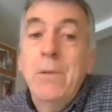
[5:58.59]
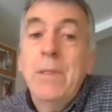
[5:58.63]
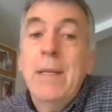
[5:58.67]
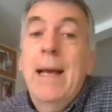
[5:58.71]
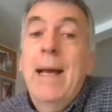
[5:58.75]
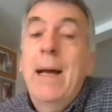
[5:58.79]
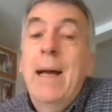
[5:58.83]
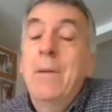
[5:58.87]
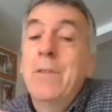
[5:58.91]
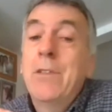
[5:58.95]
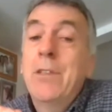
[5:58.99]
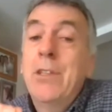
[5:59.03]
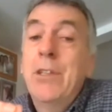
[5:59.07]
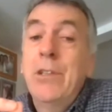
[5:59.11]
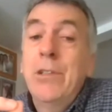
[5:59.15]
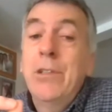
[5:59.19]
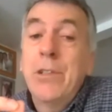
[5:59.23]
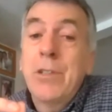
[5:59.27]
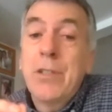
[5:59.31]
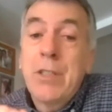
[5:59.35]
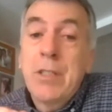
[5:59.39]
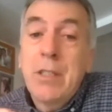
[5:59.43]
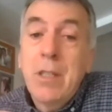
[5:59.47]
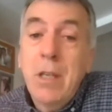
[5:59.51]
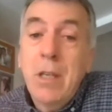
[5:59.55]
down to
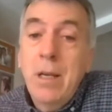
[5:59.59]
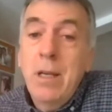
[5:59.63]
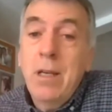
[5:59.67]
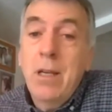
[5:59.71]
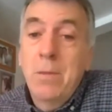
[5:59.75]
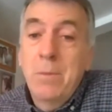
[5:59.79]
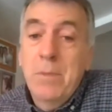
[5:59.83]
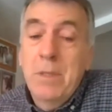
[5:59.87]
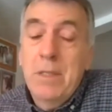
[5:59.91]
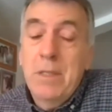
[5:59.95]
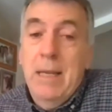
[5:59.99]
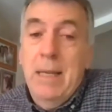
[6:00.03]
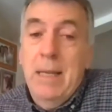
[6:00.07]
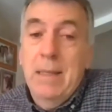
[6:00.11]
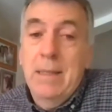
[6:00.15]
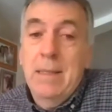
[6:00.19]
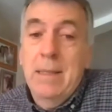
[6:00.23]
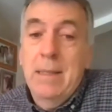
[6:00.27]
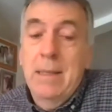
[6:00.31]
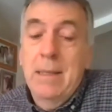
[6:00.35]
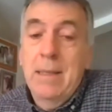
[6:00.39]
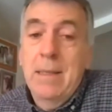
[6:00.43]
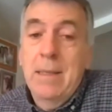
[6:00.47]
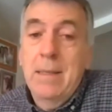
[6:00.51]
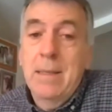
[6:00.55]
your
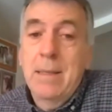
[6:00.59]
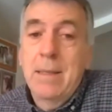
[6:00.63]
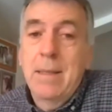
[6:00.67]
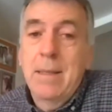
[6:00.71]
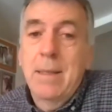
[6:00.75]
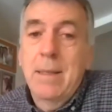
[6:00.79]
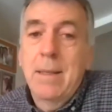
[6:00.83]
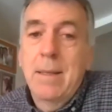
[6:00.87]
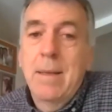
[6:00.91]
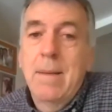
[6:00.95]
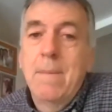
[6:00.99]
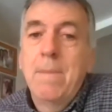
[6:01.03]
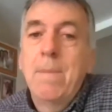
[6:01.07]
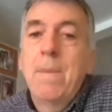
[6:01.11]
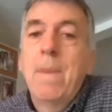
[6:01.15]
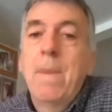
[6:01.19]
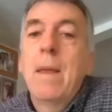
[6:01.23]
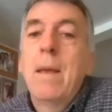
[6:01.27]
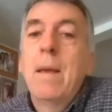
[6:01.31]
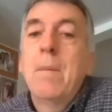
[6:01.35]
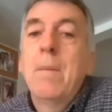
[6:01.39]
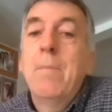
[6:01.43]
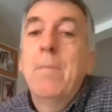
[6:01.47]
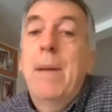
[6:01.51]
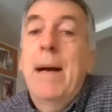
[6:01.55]
circumstances.
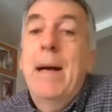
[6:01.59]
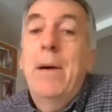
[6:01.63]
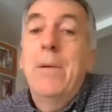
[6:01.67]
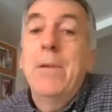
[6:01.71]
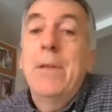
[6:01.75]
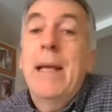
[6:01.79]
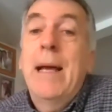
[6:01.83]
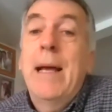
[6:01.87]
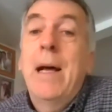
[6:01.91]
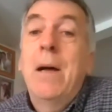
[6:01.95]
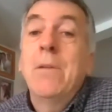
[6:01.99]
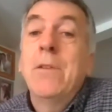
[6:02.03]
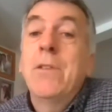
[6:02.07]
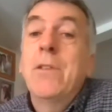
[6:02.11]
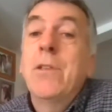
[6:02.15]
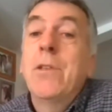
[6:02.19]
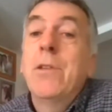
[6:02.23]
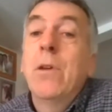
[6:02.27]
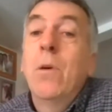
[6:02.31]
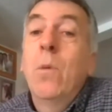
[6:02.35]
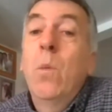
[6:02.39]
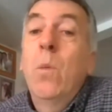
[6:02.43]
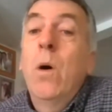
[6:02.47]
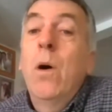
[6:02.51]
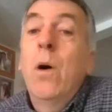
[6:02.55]
Bow down to
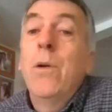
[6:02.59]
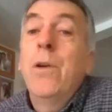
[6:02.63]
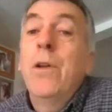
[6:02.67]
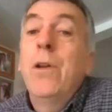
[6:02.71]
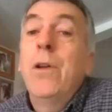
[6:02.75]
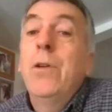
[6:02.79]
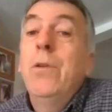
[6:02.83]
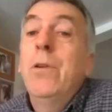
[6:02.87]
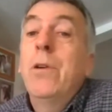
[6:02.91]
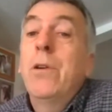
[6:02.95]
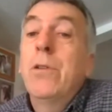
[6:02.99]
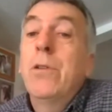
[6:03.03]
the one who